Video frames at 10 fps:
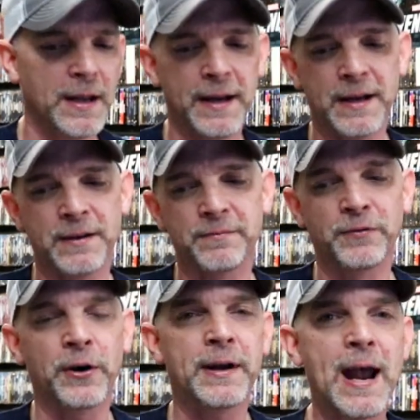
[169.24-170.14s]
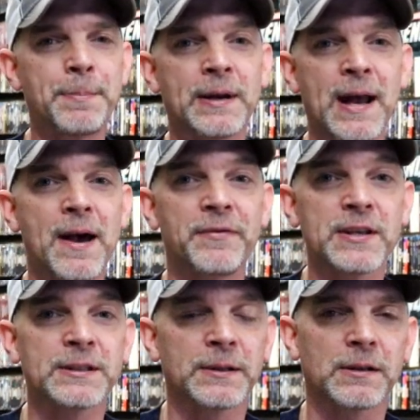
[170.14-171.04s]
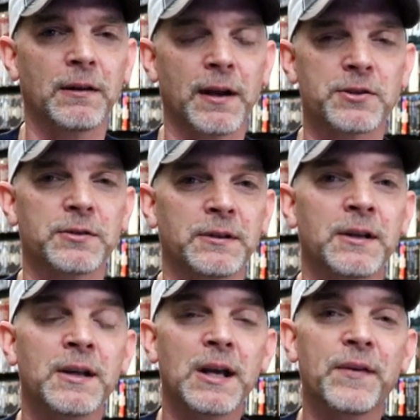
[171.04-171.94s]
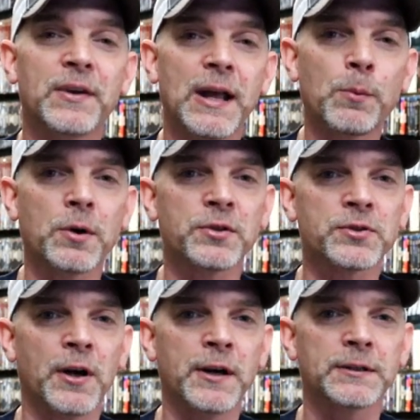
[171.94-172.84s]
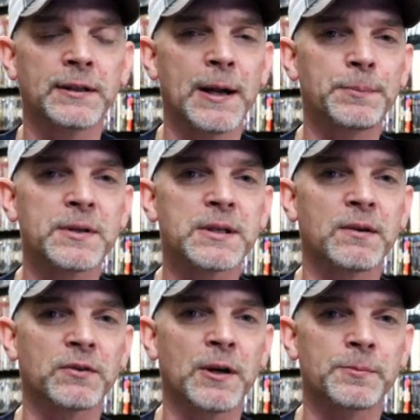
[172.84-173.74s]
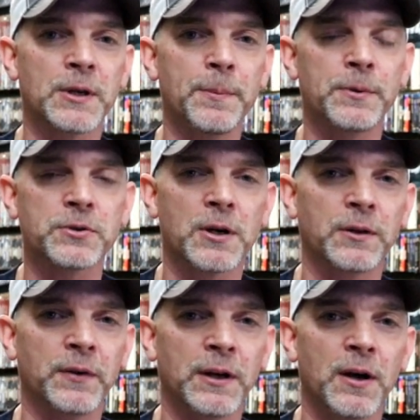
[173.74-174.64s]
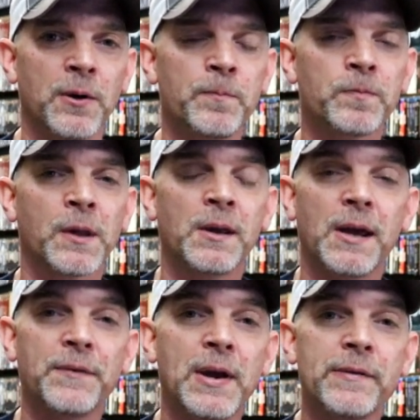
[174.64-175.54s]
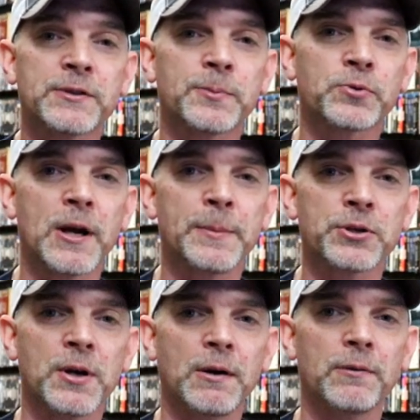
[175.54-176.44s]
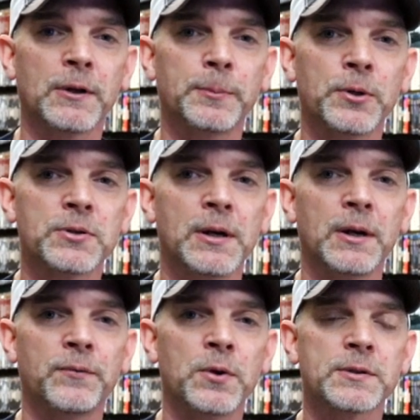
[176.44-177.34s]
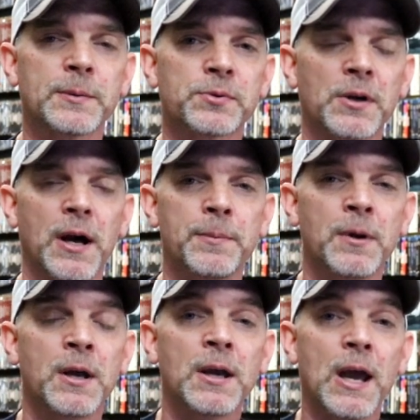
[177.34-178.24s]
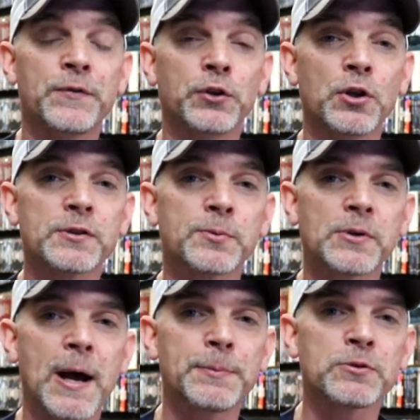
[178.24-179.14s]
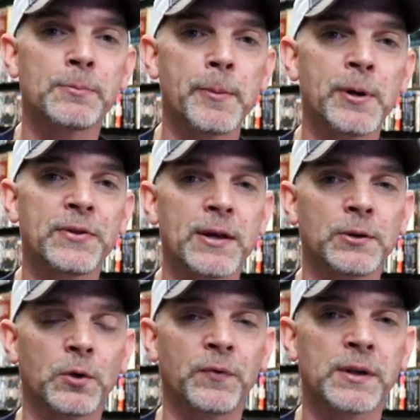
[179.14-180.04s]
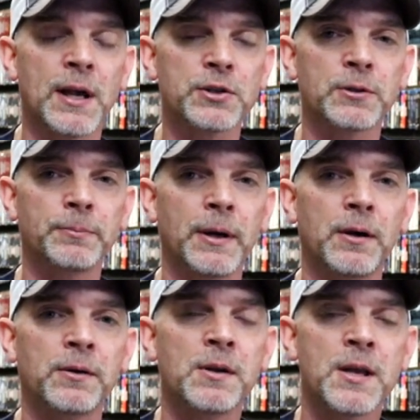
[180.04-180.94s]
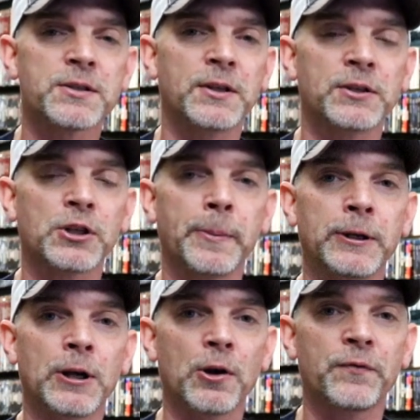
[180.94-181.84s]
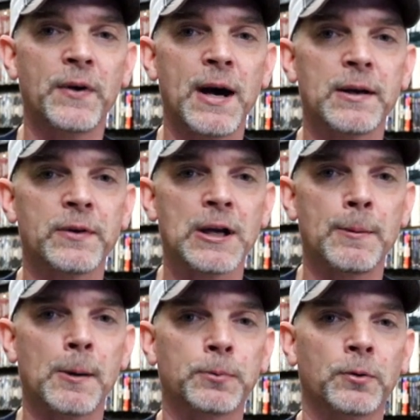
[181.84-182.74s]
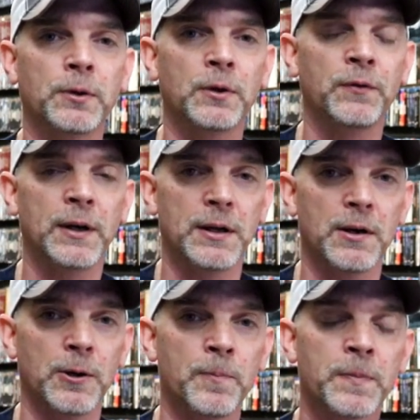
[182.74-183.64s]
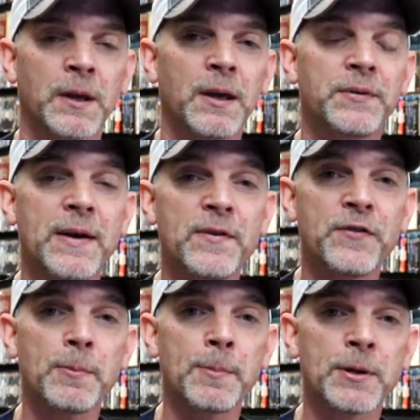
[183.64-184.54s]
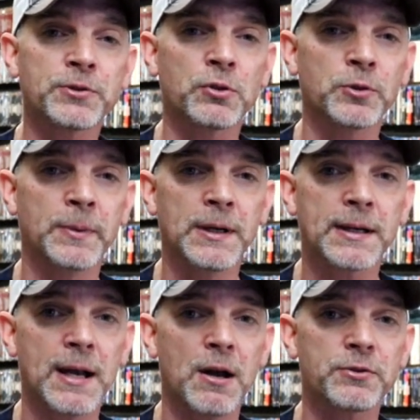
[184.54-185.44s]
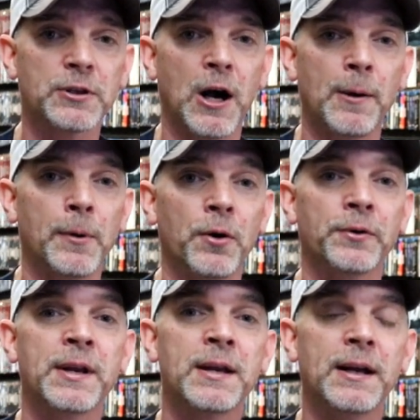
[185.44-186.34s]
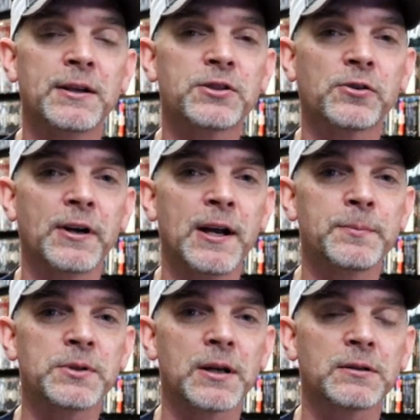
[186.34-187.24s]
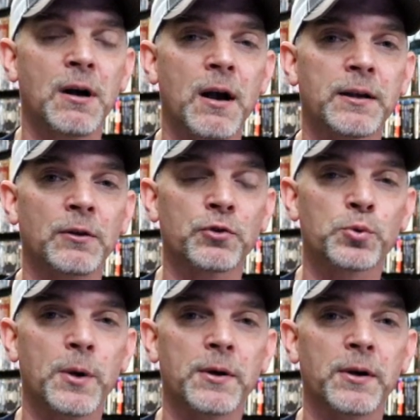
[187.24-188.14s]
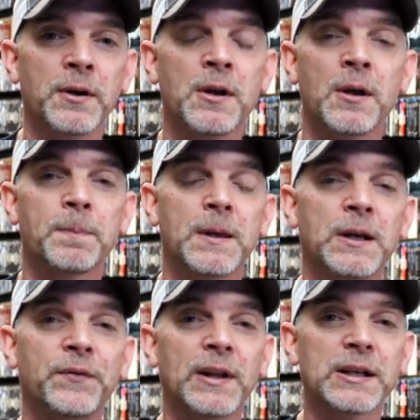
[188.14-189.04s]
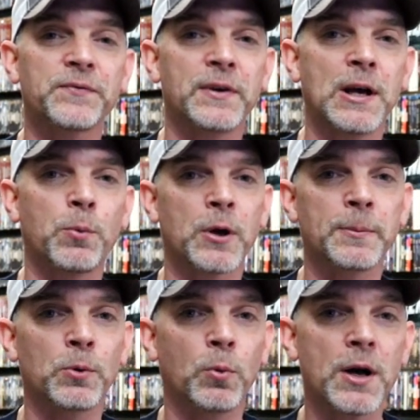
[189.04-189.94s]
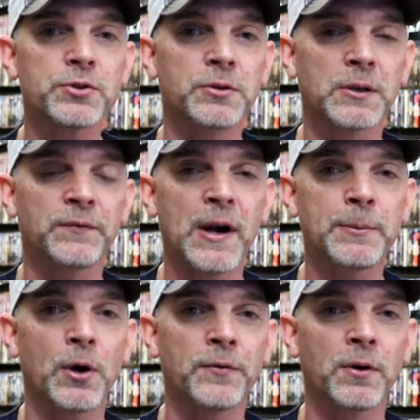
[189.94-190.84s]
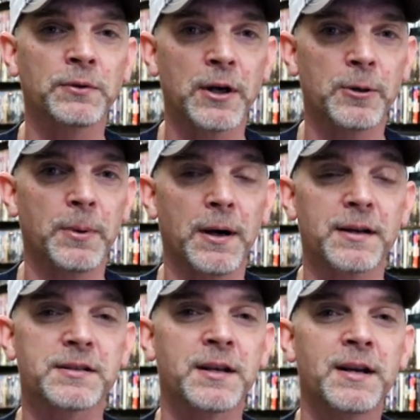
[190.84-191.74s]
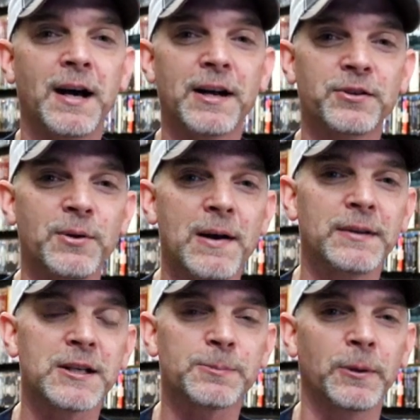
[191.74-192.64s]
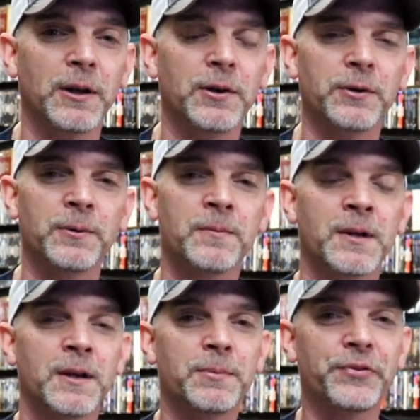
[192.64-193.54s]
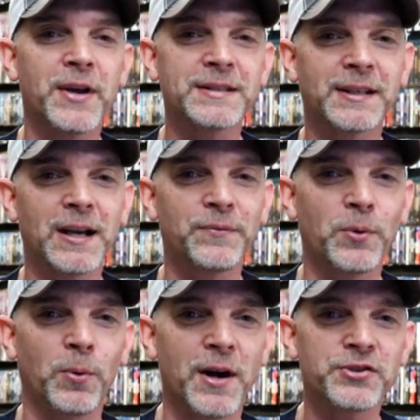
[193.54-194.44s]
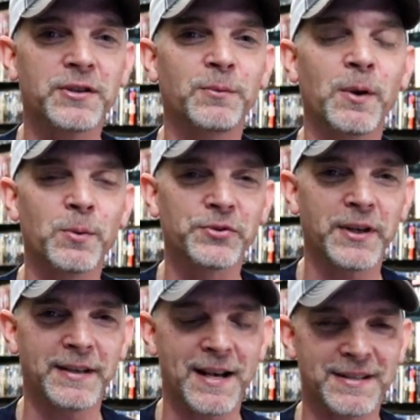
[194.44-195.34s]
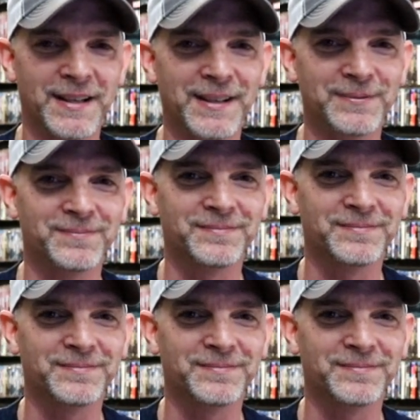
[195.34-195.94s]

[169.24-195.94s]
And very happy to have this in the collection. If you like what you saw here today, please give it a thumbs up and share the video. If you haven't subscribed to my channel, I'd really appreciate it if you would subscribe. If you do subscribe, please remember to hit that notification bell so that you notified every time I upload a new video. If you haven't found me on my social media accounts, I'm on Instagram, TikTok, and on Twitter. And if you'd like to find out what I've been watching, you can find me over on Letterboxd. I do have links below. But thanks again for watching, and we will see you next time.